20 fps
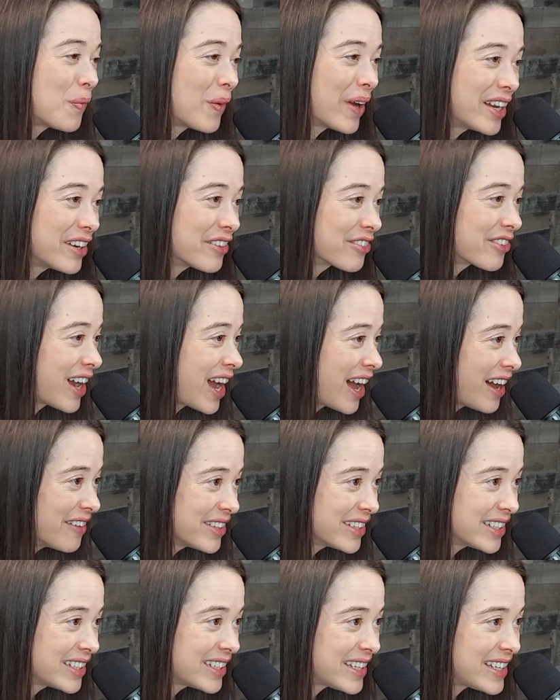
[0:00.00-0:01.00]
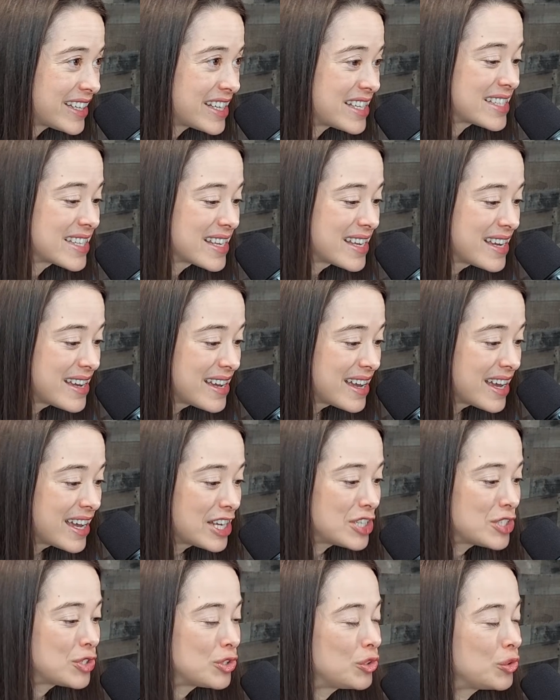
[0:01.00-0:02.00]
wait for heaven is
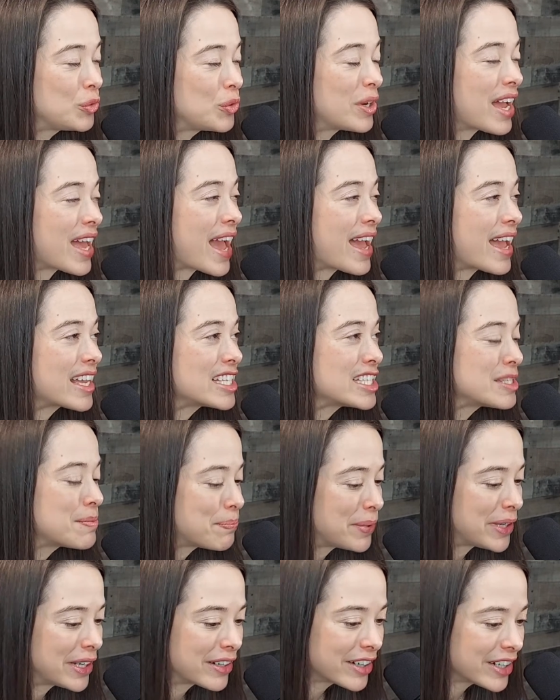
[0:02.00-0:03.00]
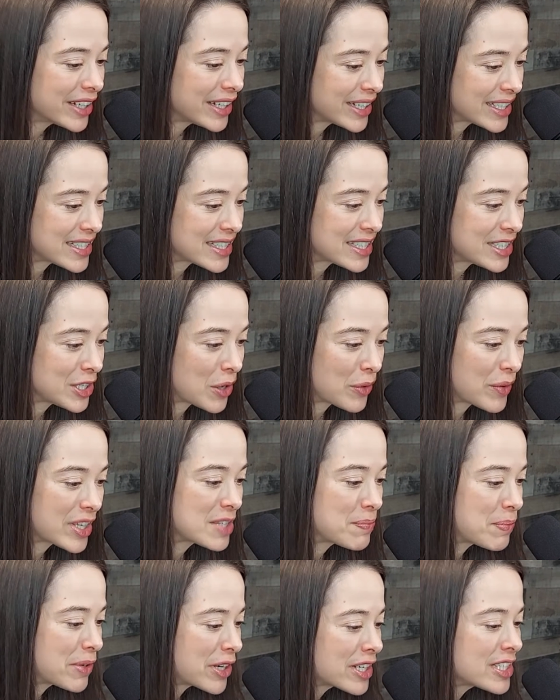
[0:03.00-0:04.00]
to experience,
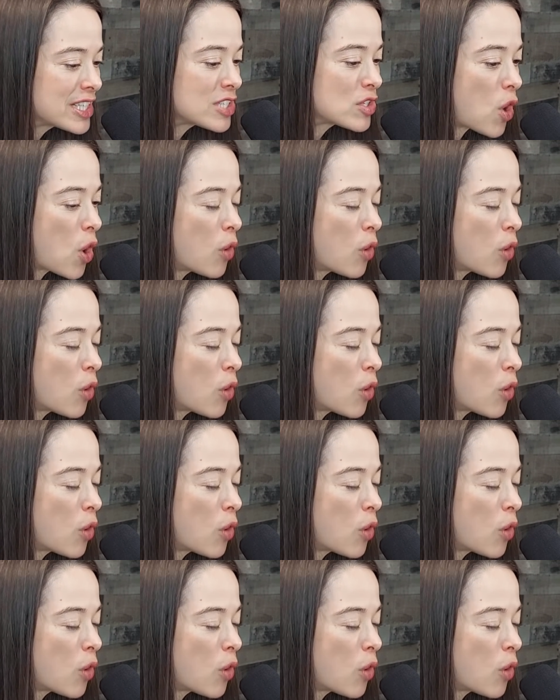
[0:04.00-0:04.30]
experience his